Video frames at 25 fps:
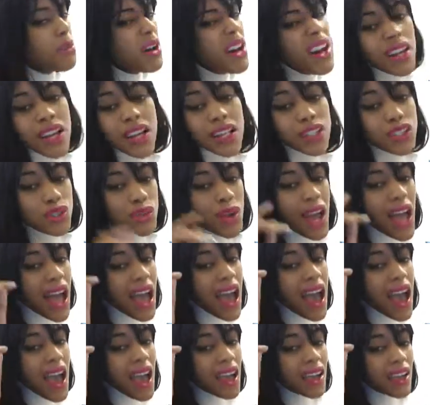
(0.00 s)
but I
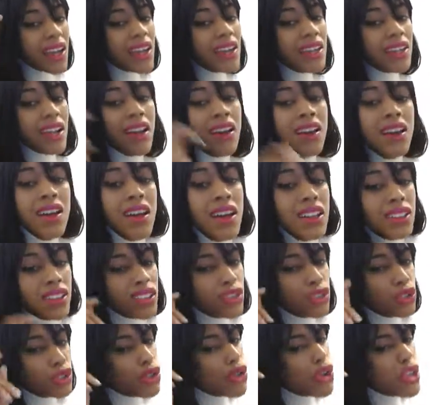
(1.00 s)
tried
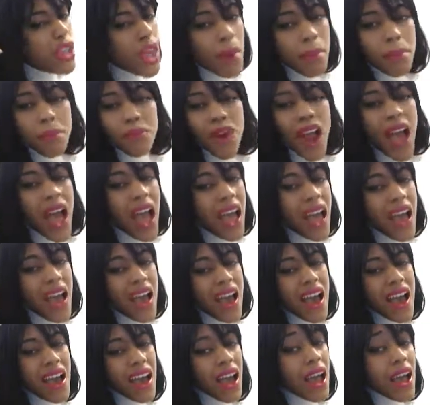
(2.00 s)
to do them
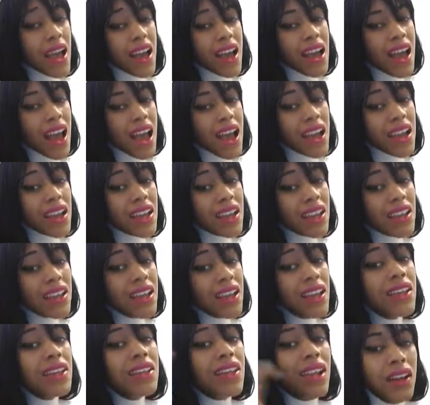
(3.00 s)

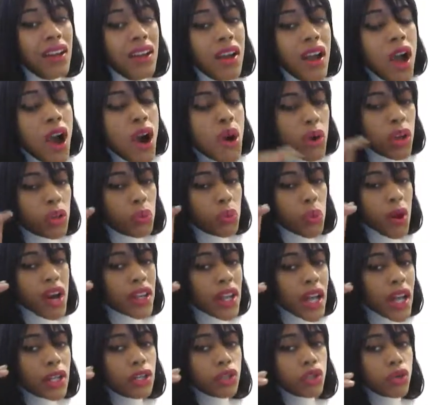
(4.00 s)
right with
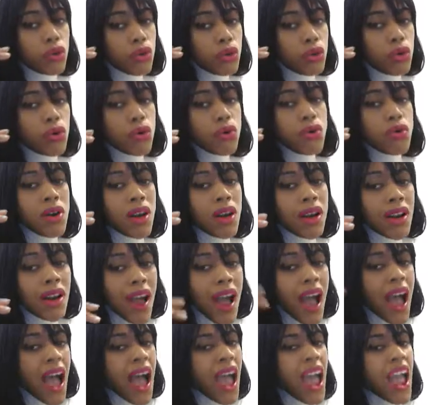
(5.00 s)
what I knew
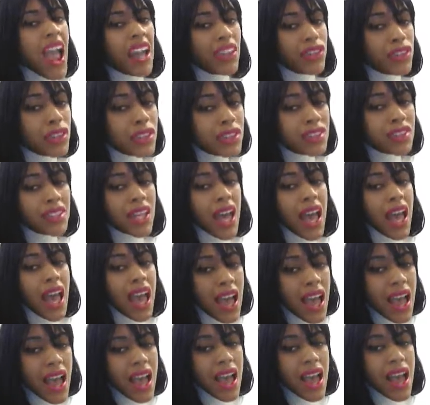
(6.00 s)
at the
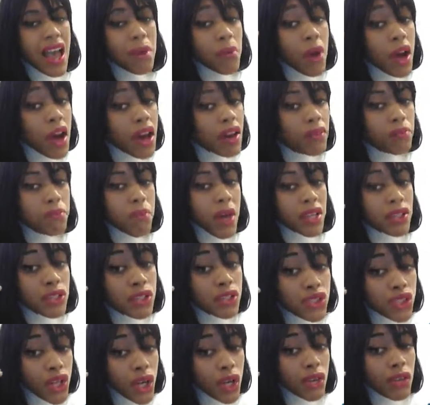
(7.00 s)
time of
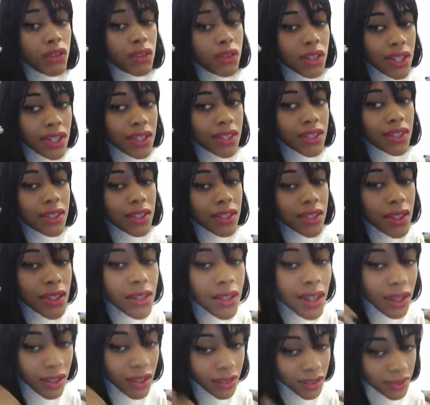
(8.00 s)
my
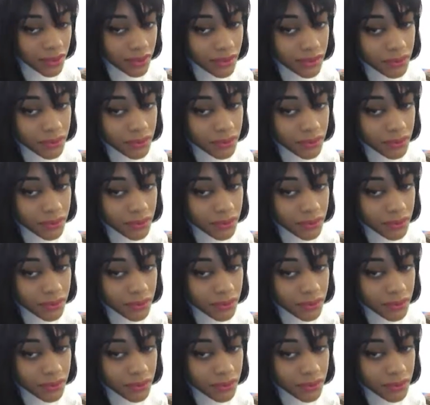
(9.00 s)
journey.